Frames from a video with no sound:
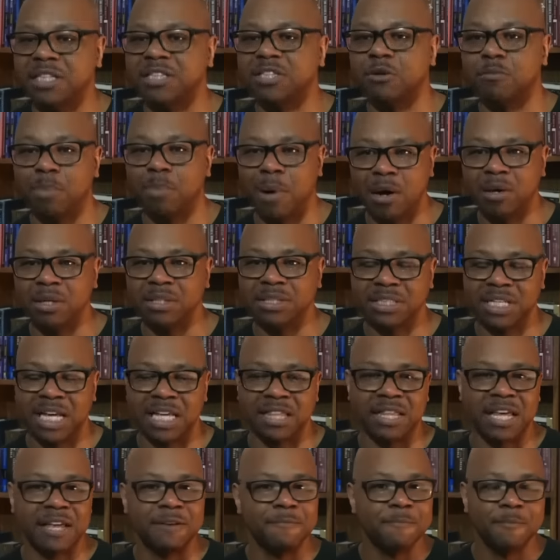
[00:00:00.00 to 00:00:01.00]
And so Paul is
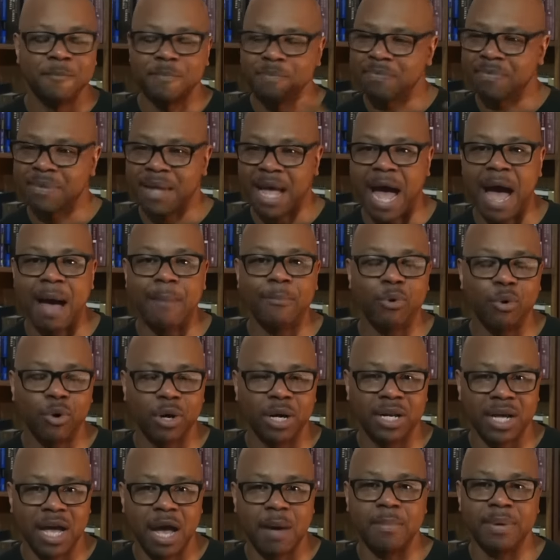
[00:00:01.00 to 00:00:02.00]
saying that I'm
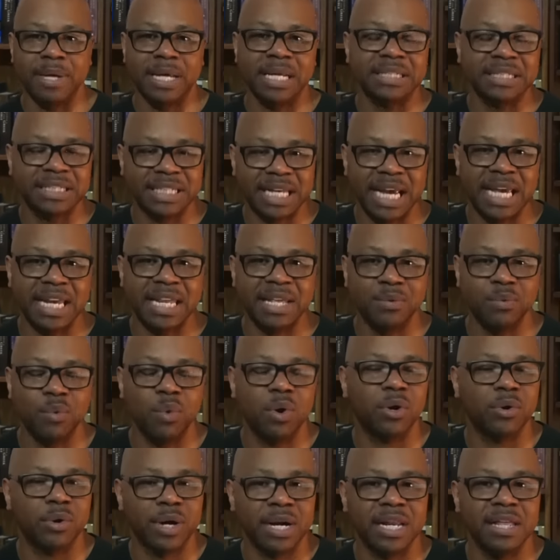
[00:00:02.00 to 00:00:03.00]
going to come against
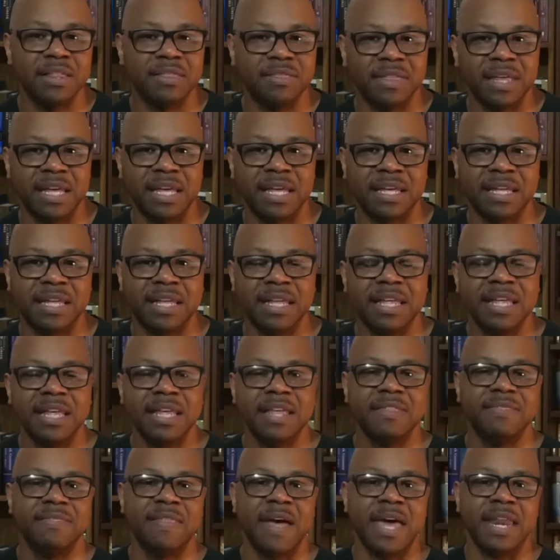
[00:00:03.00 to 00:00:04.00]
anyone or anything
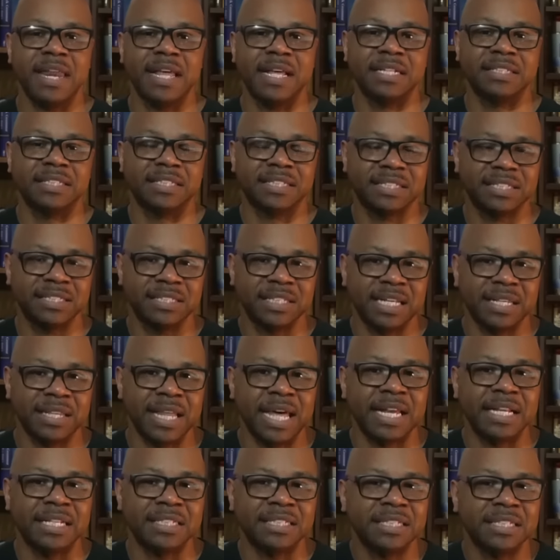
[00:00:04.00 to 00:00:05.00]
that is
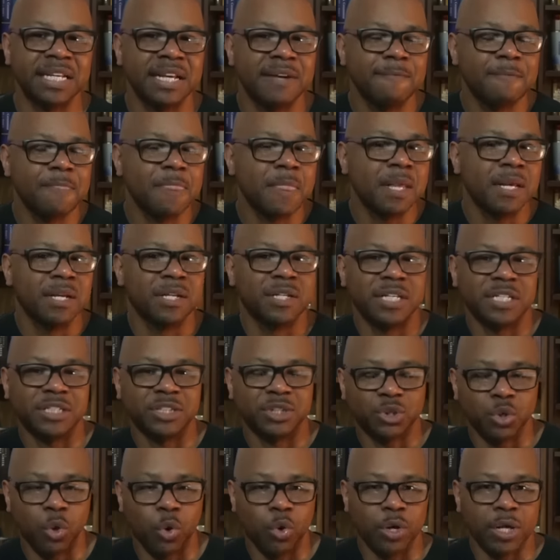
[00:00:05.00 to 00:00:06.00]
that is
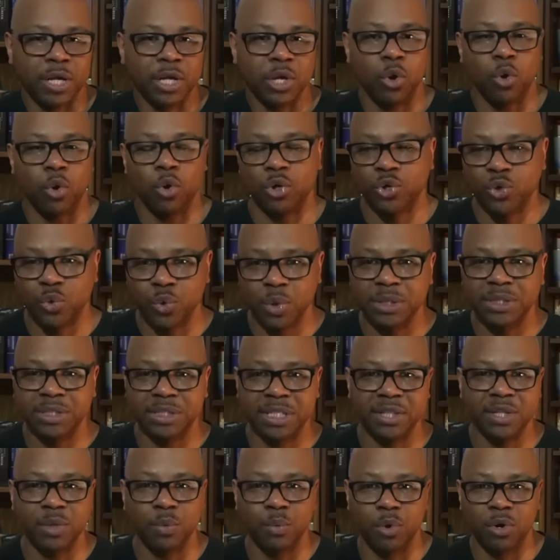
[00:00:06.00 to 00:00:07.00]
distorting or
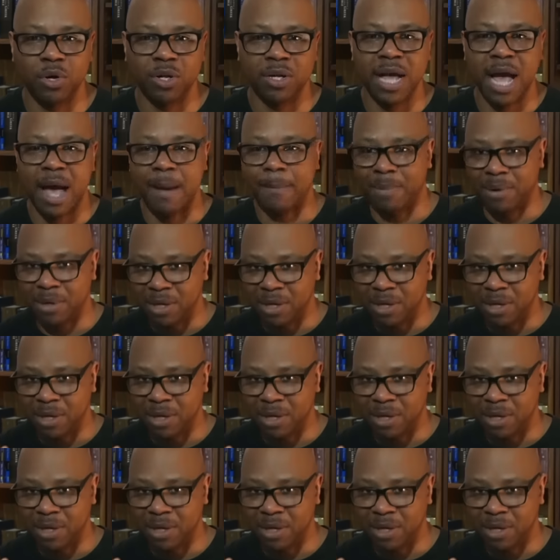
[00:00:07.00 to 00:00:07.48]
twisting the word of God.